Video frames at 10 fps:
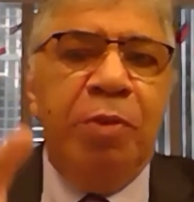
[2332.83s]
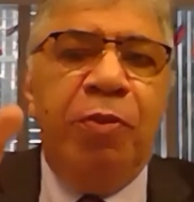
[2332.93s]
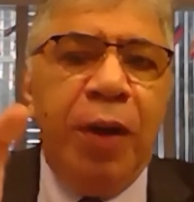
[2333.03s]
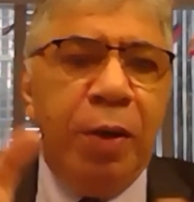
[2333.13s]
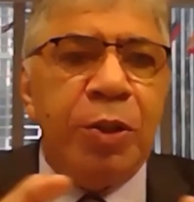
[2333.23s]

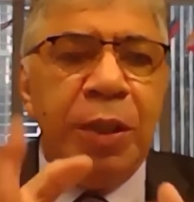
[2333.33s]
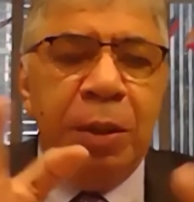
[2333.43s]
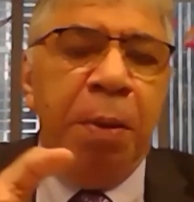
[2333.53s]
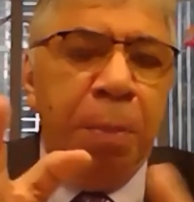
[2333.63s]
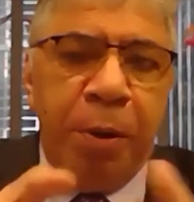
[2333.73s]
figures in
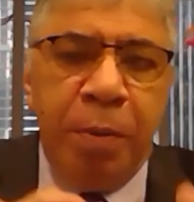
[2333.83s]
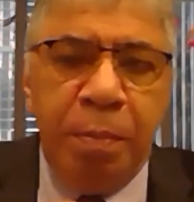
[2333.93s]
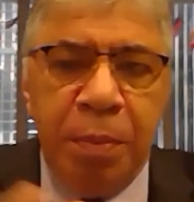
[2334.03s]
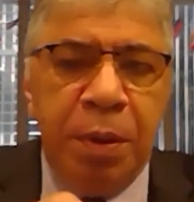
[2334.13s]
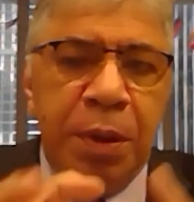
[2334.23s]
the
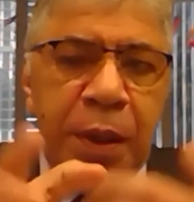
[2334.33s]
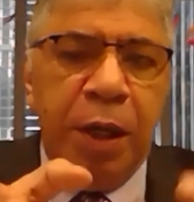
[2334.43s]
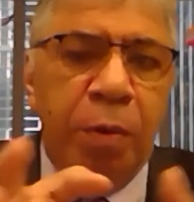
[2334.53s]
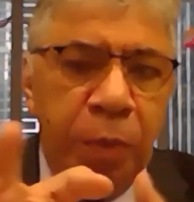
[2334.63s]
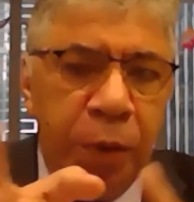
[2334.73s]
paper, the
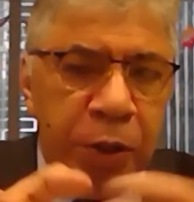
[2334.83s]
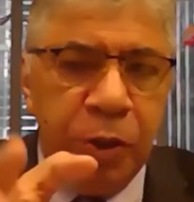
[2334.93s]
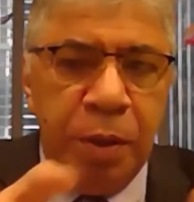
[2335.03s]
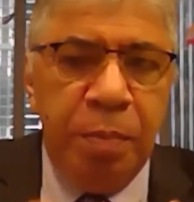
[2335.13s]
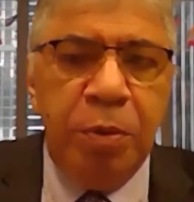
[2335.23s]
link of
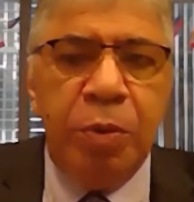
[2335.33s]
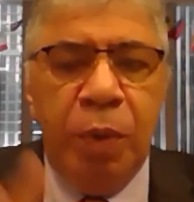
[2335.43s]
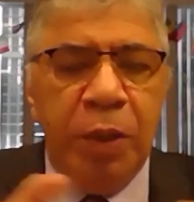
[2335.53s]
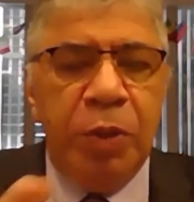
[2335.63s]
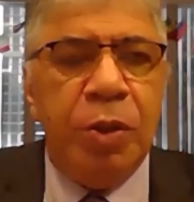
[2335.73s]
which
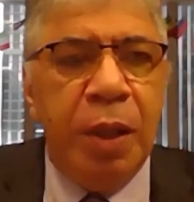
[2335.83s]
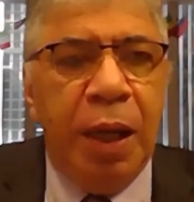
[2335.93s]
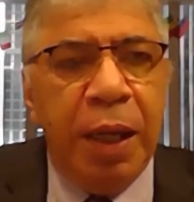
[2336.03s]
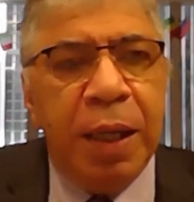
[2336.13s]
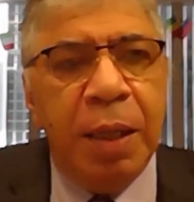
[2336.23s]

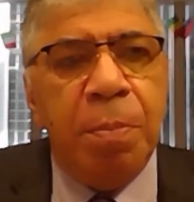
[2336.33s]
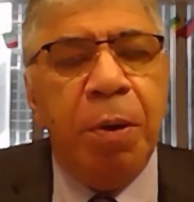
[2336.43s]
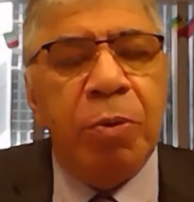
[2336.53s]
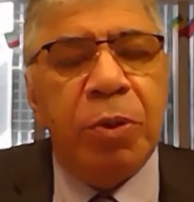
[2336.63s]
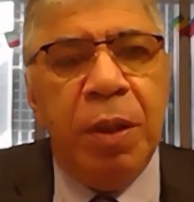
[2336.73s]
I can
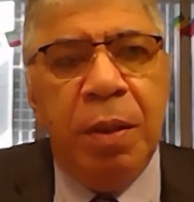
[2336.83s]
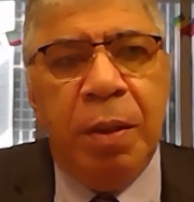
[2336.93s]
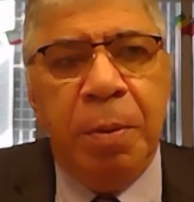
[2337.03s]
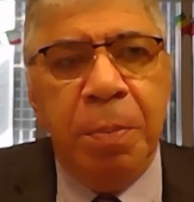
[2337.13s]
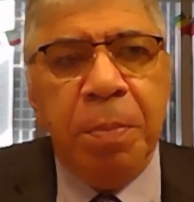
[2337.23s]
post
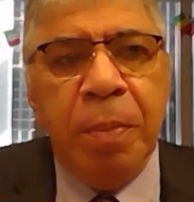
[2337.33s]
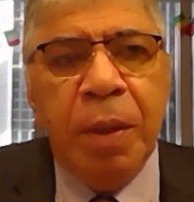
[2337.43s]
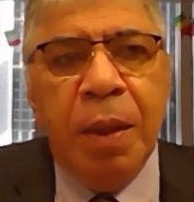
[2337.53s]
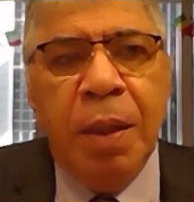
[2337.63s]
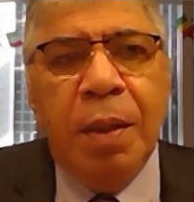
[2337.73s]
here,
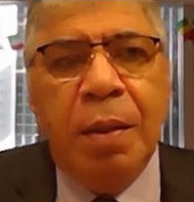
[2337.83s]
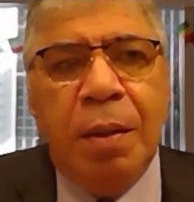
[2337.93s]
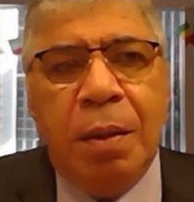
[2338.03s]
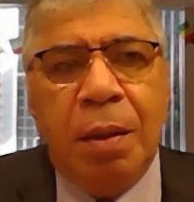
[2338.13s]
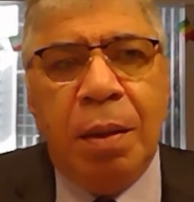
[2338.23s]

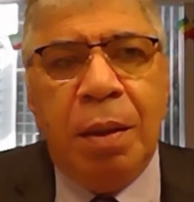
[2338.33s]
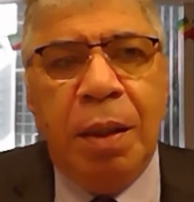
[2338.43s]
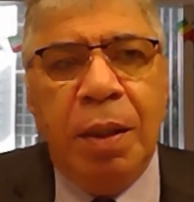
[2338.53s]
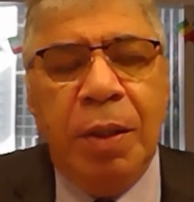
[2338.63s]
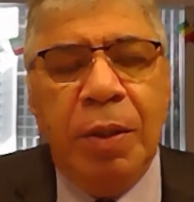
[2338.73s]

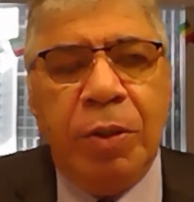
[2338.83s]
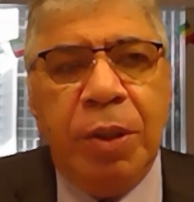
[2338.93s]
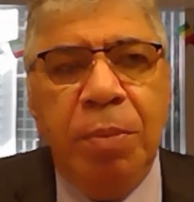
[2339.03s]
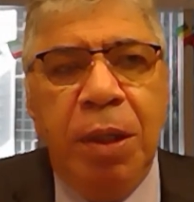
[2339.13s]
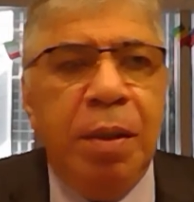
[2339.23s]

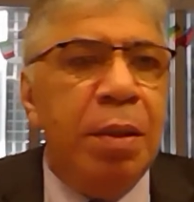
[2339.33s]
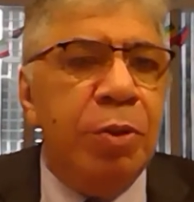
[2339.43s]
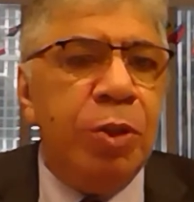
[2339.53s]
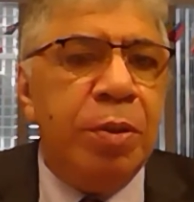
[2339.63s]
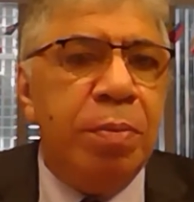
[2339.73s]
some
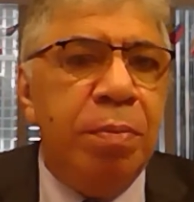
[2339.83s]
years